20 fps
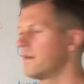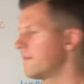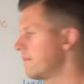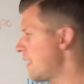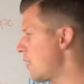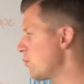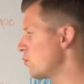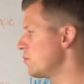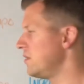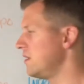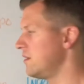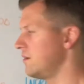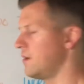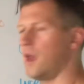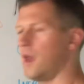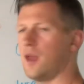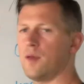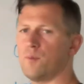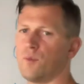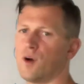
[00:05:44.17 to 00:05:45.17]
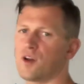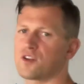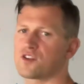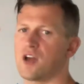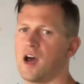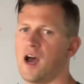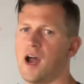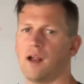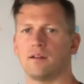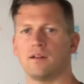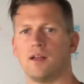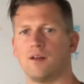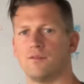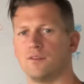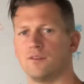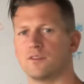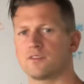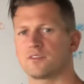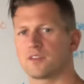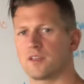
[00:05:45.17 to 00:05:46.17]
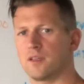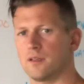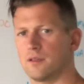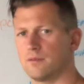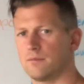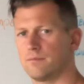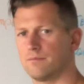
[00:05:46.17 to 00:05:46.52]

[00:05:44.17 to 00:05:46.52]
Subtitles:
That would be a much higher level skill.